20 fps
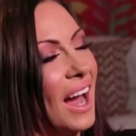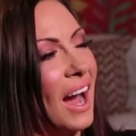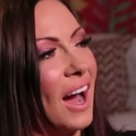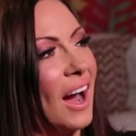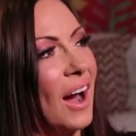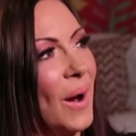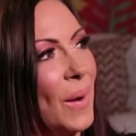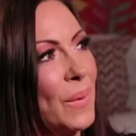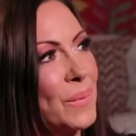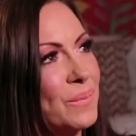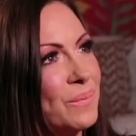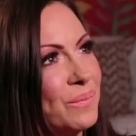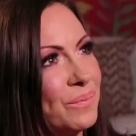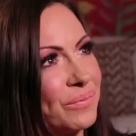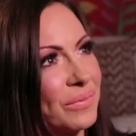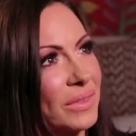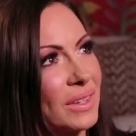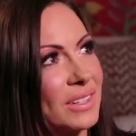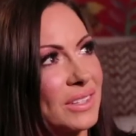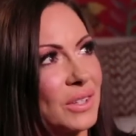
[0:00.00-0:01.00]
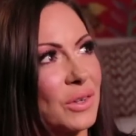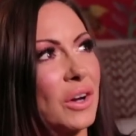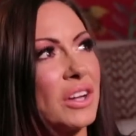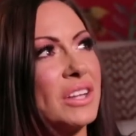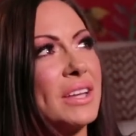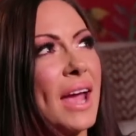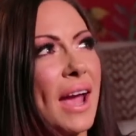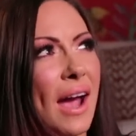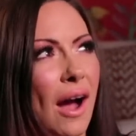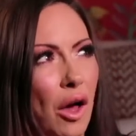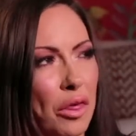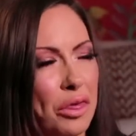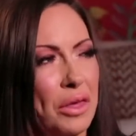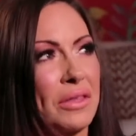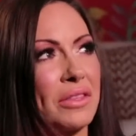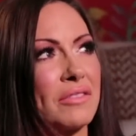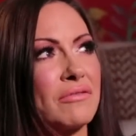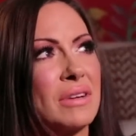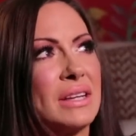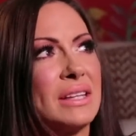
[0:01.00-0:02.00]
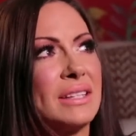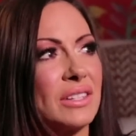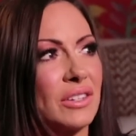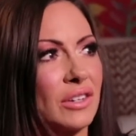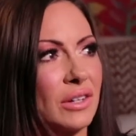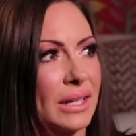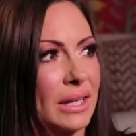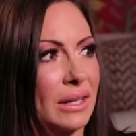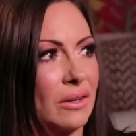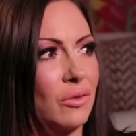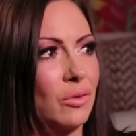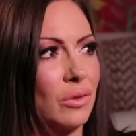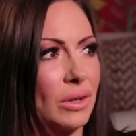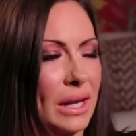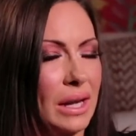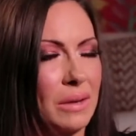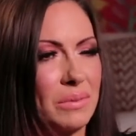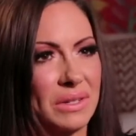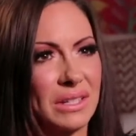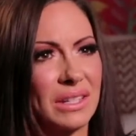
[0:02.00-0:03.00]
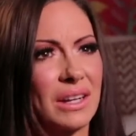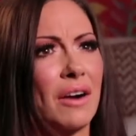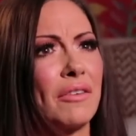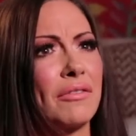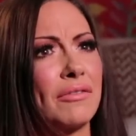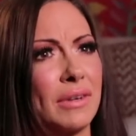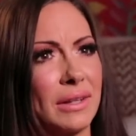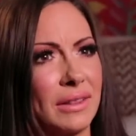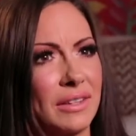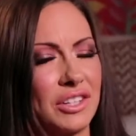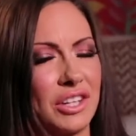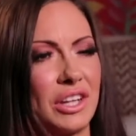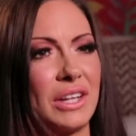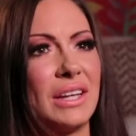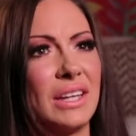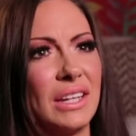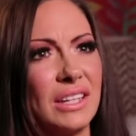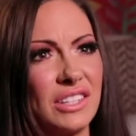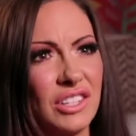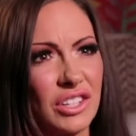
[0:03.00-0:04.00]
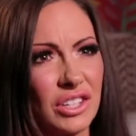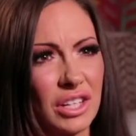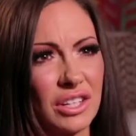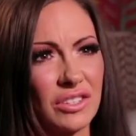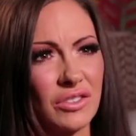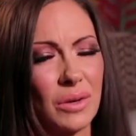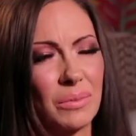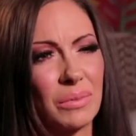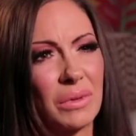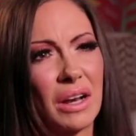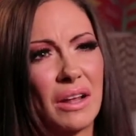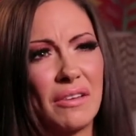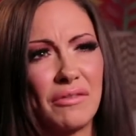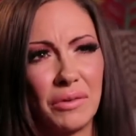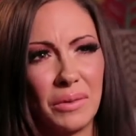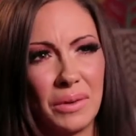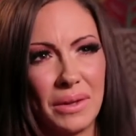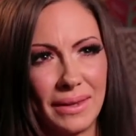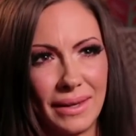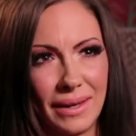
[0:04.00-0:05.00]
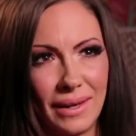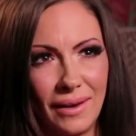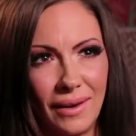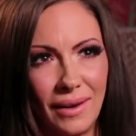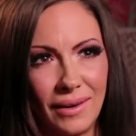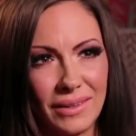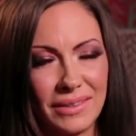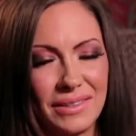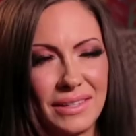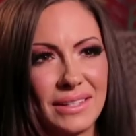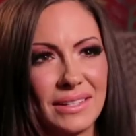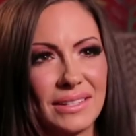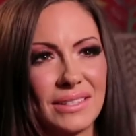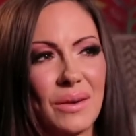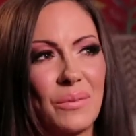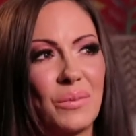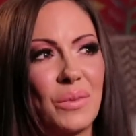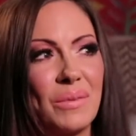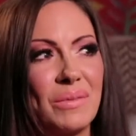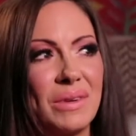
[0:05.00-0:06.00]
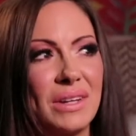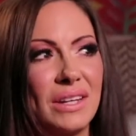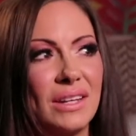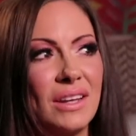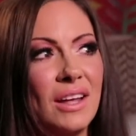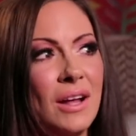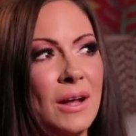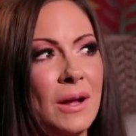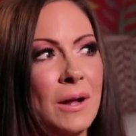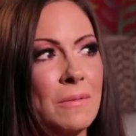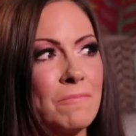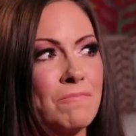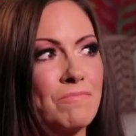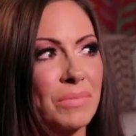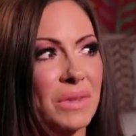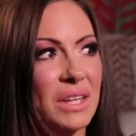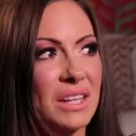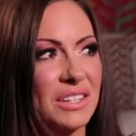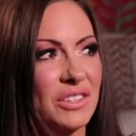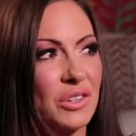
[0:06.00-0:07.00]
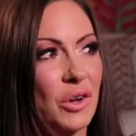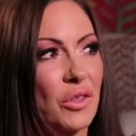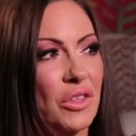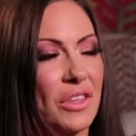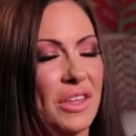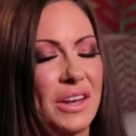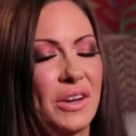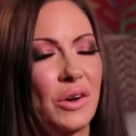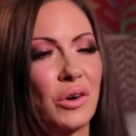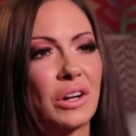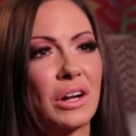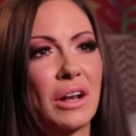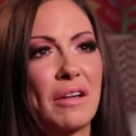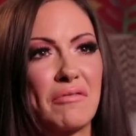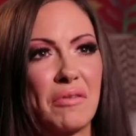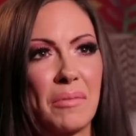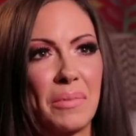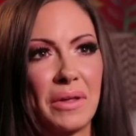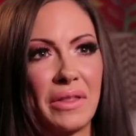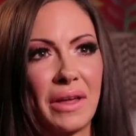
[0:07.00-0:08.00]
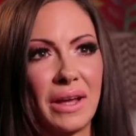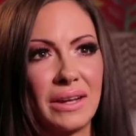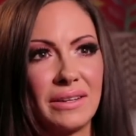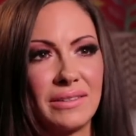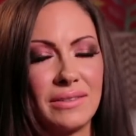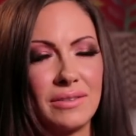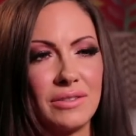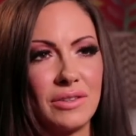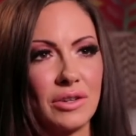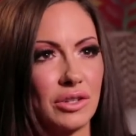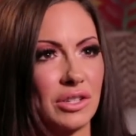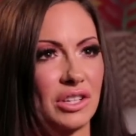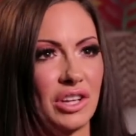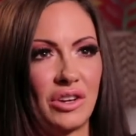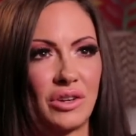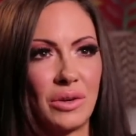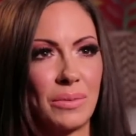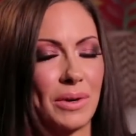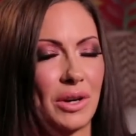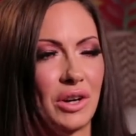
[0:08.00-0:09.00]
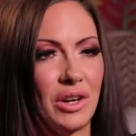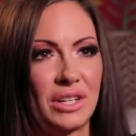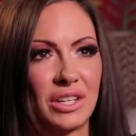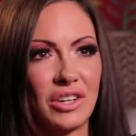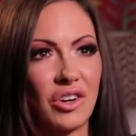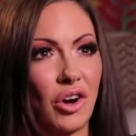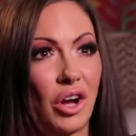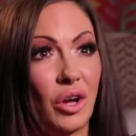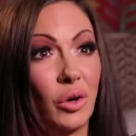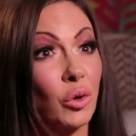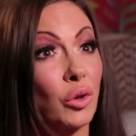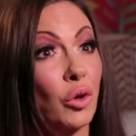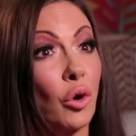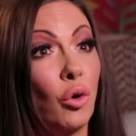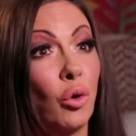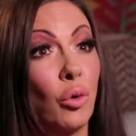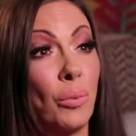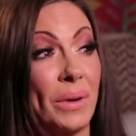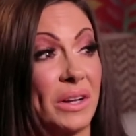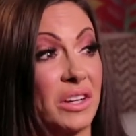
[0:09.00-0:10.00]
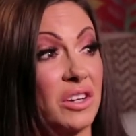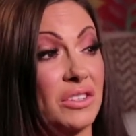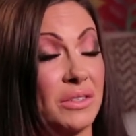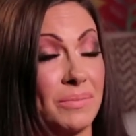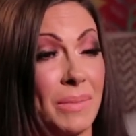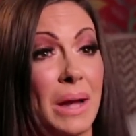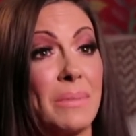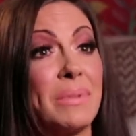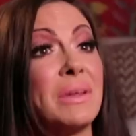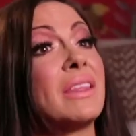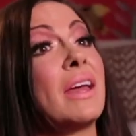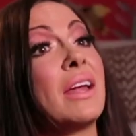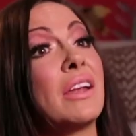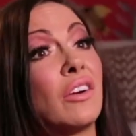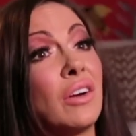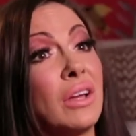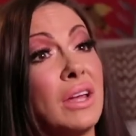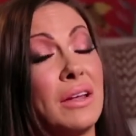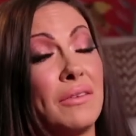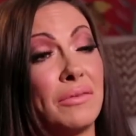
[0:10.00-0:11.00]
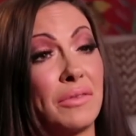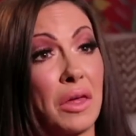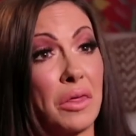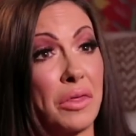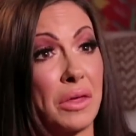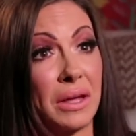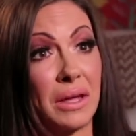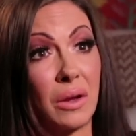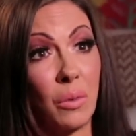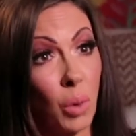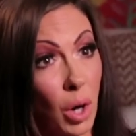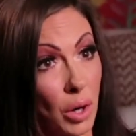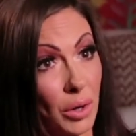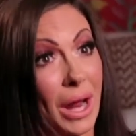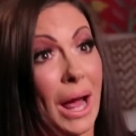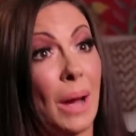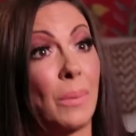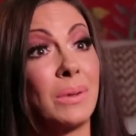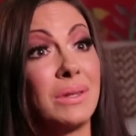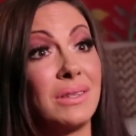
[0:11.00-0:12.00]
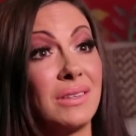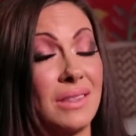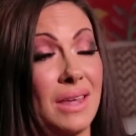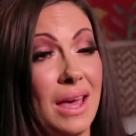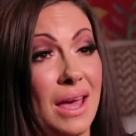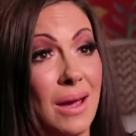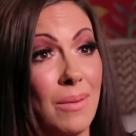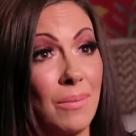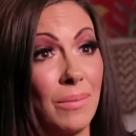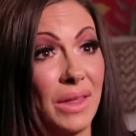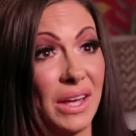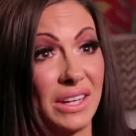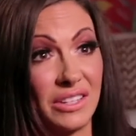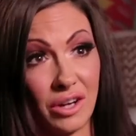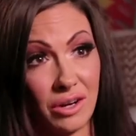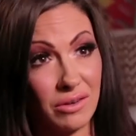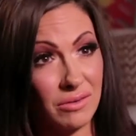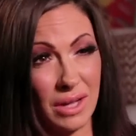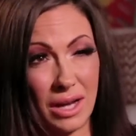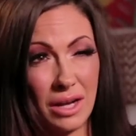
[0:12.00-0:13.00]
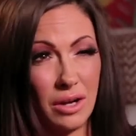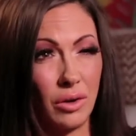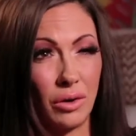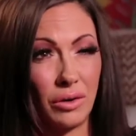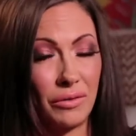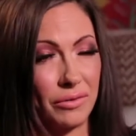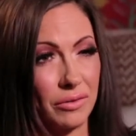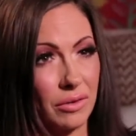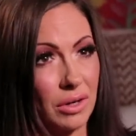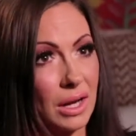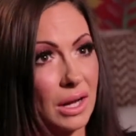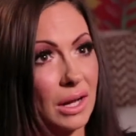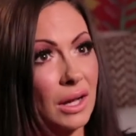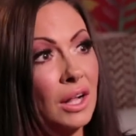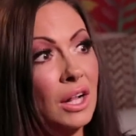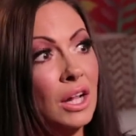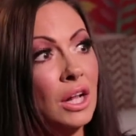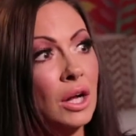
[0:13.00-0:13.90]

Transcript: Um, so yeah, I think the reason I keep discovering the cheating is just because I'm clever with it, and I think some women, it's not that they're not clever, but they just turn a blind eye, or or because maybe they're naive, they think it won't happen to them, they don't then look for it.